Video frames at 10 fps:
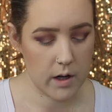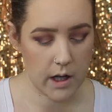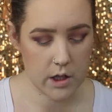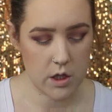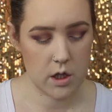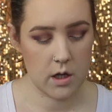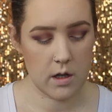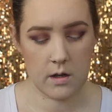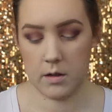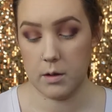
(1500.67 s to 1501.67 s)
brush,
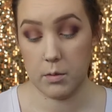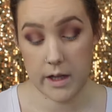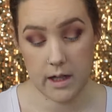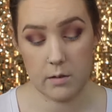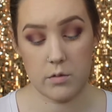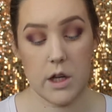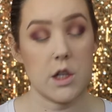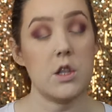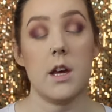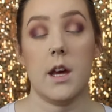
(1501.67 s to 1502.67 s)
the blending
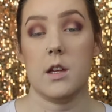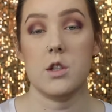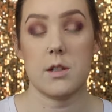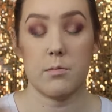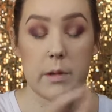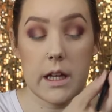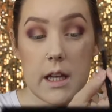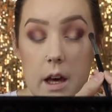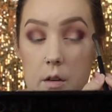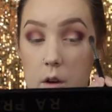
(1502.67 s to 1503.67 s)
brush, and just
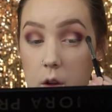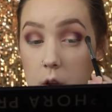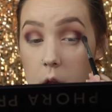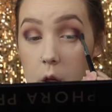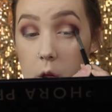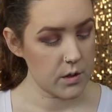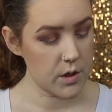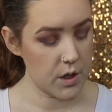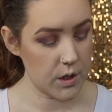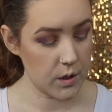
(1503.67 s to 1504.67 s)
blend out.
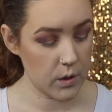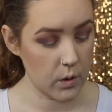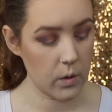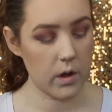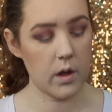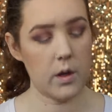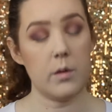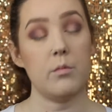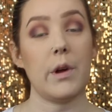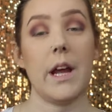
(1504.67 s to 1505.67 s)
To
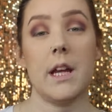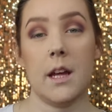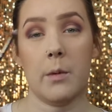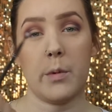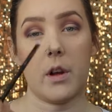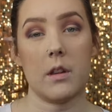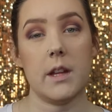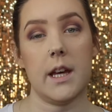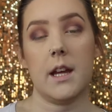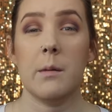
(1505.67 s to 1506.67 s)
brighten up our
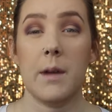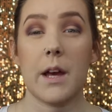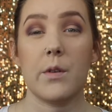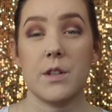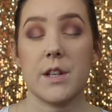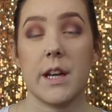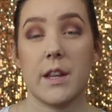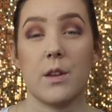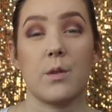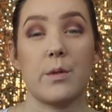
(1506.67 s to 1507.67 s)
lid, I'm not going to
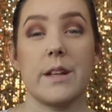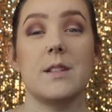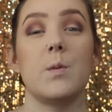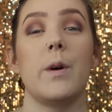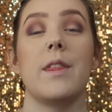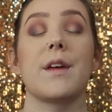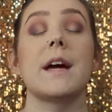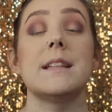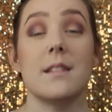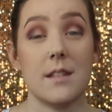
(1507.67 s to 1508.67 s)
cut the crease with
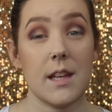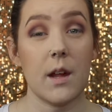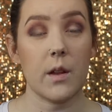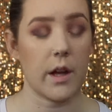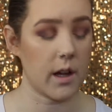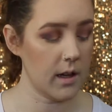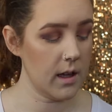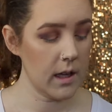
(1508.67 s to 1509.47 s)
concealer.